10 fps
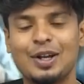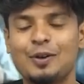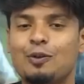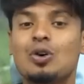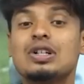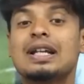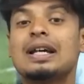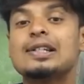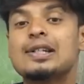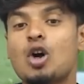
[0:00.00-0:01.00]
Force
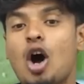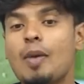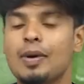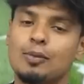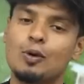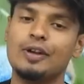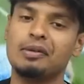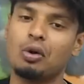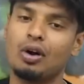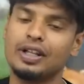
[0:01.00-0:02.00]
can stop a
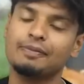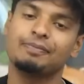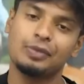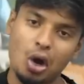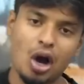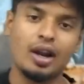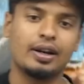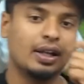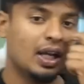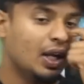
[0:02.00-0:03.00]
moving body. Or
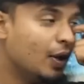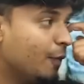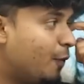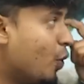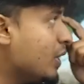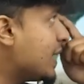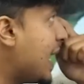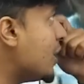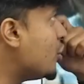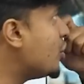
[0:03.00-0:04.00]
force
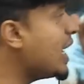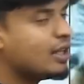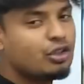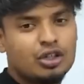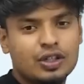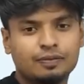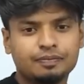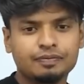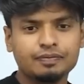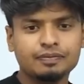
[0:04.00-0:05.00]
can change
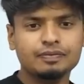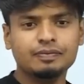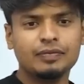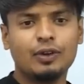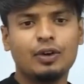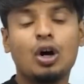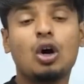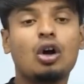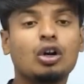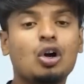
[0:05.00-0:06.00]

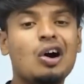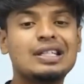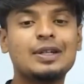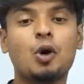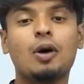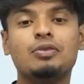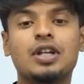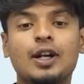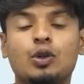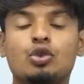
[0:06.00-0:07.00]
or, or cause an
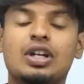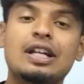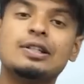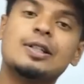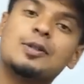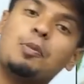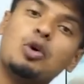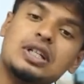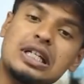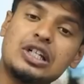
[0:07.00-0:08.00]
object to change its
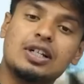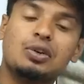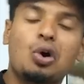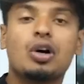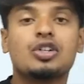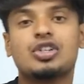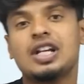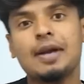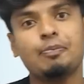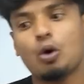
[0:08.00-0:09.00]
position or
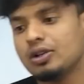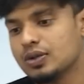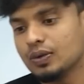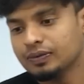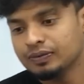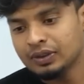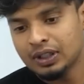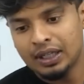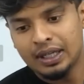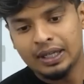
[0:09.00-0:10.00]
shape also.
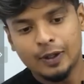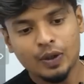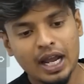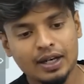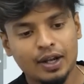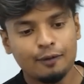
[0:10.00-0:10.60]
Right?